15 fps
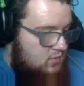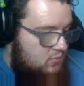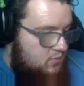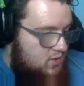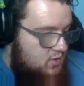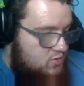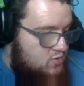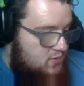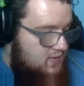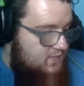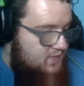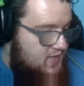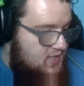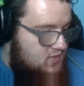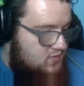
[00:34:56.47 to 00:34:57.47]
Will join
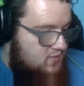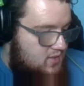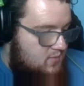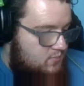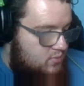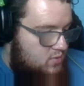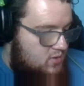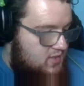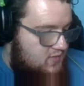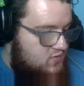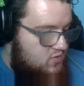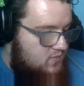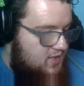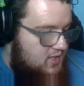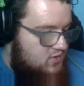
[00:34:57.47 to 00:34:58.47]
FaZe Clan board of
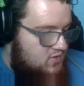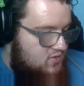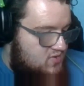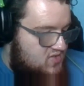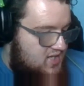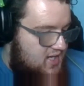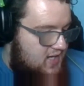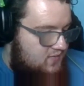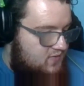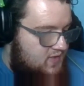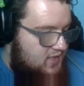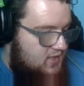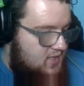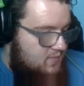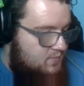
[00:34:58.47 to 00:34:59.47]
directors after
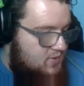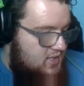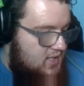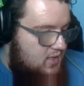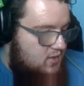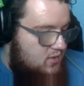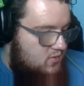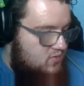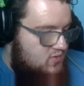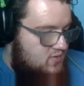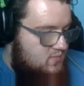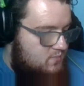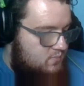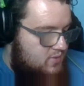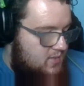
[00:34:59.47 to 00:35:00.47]
the company
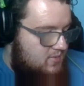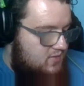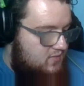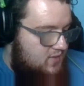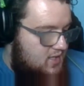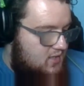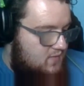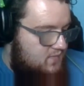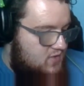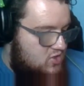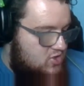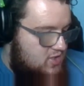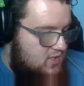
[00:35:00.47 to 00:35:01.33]
goes public later this